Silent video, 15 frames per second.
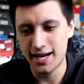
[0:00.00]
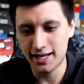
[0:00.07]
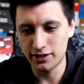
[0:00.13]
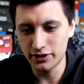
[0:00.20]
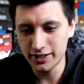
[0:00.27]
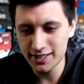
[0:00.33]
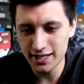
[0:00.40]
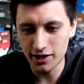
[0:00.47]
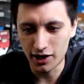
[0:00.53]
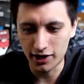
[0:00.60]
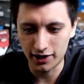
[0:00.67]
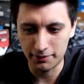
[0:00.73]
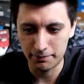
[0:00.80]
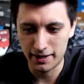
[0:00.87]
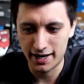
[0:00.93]
And look at that
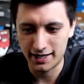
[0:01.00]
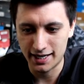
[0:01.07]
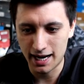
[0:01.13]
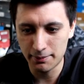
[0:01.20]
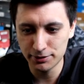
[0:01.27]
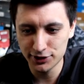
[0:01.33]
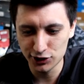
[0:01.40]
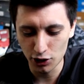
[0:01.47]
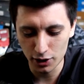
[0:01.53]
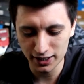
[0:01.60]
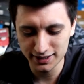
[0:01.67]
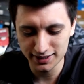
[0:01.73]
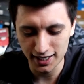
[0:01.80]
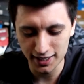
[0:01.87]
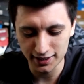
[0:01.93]
art, man. I'm so
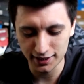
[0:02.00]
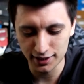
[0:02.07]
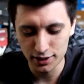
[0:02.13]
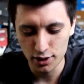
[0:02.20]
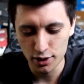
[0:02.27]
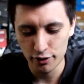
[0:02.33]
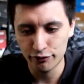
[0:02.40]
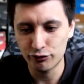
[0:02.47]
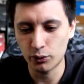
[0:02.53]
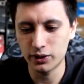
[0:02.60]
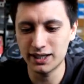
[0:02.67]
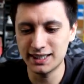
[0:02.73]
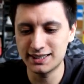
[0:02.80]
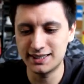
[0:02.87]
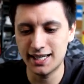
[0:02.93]
excited
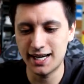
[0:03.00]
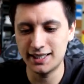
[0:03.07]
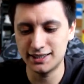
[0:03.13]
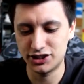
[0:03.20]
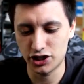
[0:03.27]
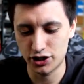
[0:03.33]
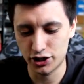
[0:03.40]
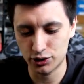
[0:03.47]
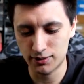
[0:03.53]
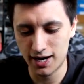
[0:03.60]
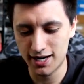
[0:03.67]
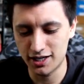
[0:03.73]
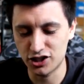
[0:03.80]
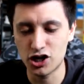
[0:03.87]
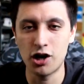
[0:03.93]
for this set, Chilling
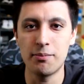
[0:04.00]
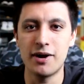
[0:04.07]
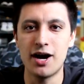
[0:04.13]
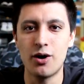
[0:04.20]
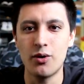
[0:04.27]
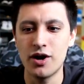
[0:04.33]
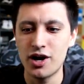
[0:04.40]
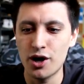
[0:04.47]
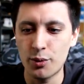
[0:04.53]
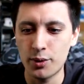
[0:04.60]
Rain, to come out.